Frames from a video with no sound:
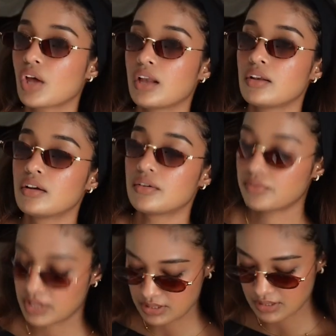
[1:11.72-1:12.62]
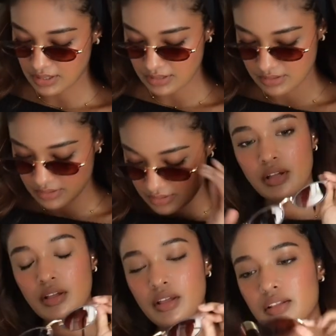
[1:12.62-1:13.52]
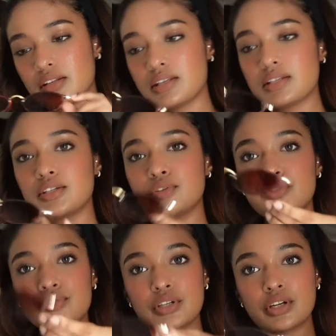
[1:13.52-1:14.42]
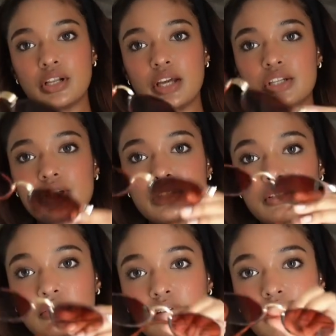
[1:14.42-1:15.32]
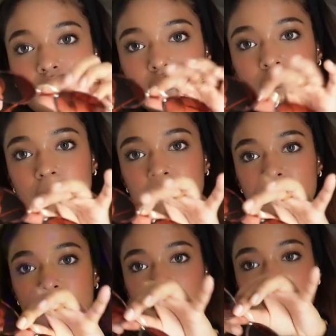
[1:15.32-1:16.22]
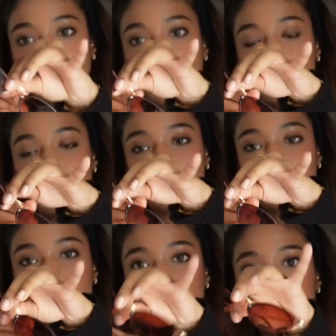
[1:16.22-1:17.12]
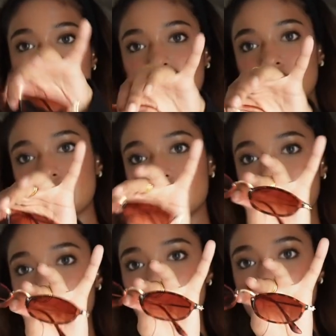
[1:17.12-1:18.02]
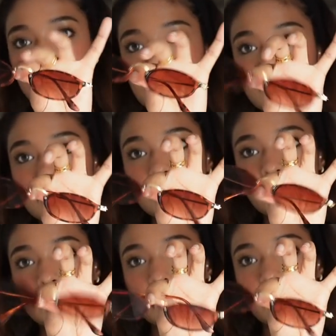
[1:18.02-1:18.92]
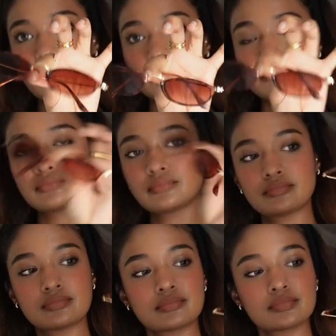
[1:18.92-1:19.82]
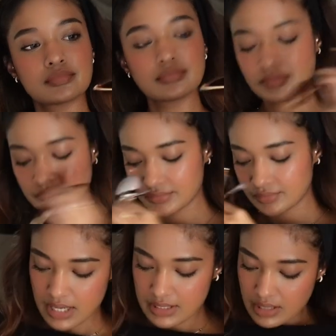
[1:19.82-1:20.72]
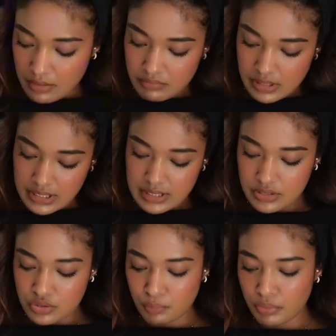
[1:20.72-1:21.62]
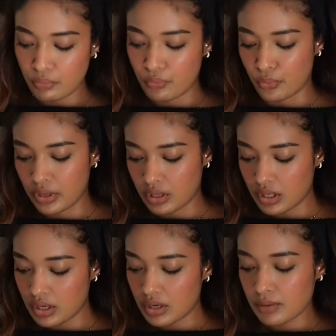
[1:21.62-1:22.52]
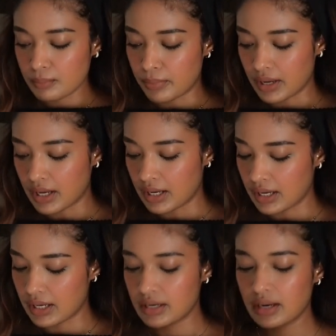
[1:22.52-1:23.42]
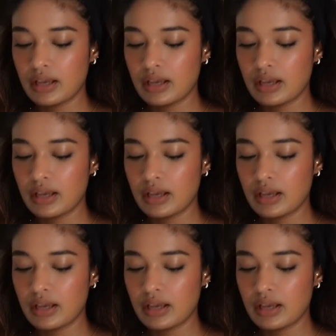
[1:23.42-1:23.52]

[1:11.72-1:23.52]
I love these glasses. This is new to the collection and I love it because it's super cute. Next up, this is super weird, but